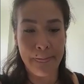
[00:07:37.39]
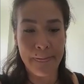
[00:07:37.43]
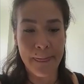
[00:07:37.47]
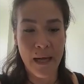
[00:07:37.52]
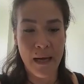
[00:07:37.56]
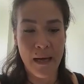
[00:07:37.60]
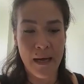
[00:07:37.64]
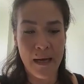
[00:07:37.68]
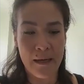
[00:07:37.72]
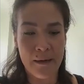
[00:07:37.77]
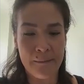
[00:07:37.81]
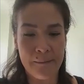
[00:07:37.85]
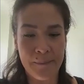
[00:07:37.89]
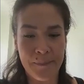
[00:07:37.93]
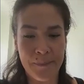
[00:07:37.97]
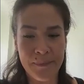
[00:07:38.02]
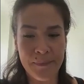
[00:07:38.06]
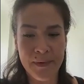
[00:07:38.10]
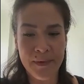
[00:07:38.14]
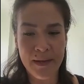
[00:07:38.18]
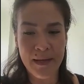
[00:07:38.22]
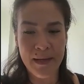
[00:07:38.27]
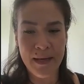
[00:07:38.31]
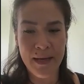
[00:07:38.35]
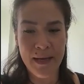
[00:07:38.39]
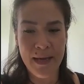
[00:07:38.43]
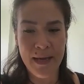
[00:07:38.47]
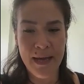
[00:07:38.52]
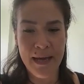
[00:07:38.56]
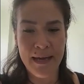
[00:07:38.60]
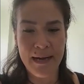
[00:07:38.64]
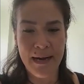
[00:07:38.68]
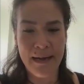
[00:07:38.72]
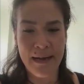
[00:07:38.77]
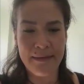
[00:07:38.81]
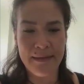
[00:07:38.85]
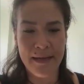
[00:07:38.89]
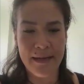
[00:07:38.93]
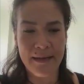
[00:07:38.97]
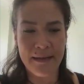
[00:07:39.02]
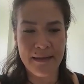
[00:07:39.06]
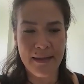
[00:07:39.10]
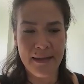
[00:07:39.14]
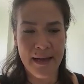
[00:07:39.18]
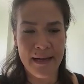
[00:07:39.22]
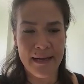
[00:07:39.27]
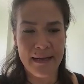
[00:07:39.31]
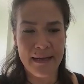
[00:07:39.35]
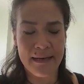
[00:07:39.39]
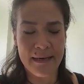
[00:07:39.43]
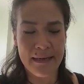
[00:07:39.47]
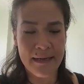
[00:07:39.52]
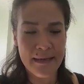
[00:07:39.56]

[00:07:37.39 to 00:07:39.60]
And I think that